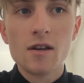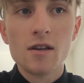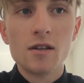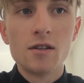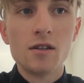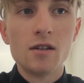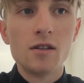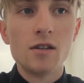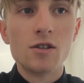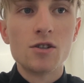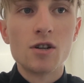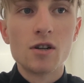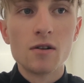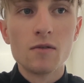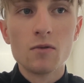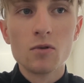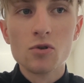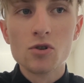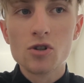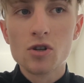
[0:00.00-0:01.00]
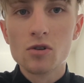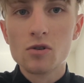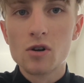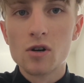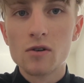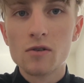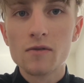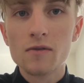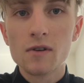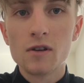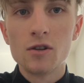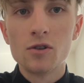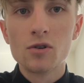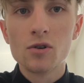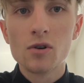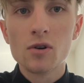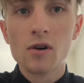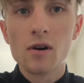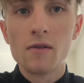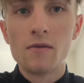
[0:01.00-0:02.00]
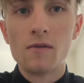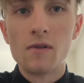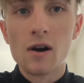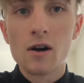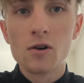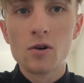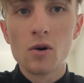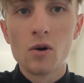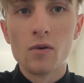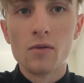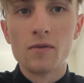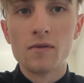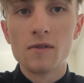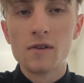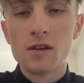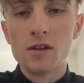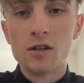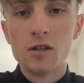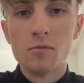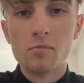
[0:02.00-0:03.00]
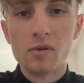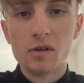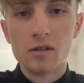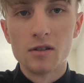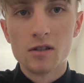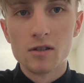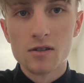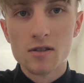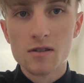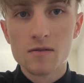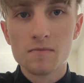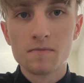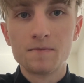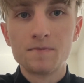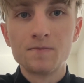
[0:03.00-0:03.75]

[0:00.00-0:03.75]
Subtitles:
this revolution grew into a war of independence.